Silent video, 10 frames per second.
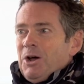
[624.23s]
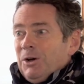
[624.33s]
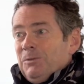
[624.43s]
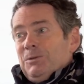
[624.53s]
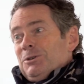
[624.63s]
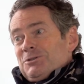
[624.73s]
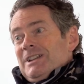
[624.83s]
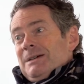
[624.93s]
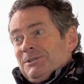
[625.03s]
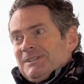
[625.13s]

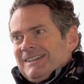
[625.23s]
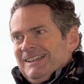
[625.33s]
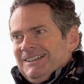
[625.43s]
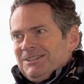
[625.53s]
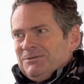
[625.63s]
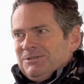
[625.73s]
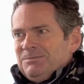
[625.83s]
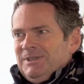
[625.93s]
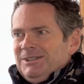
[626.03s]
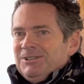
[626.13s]
Unfortunately, I'm not skilled to
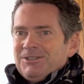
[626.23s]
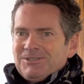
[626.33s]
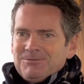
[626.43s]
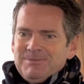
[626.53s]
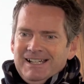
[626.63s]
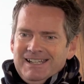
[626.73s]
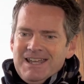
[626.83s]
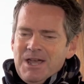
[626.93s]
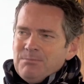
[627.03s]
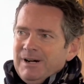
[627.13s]
to be a doctor. My
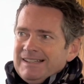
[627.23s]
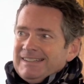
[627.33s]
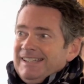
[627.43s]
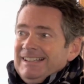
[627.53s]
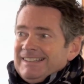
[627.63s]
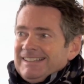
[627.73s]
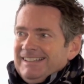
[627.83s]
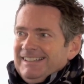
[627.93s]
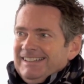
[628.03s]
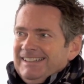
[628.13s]
but you my also need a calling,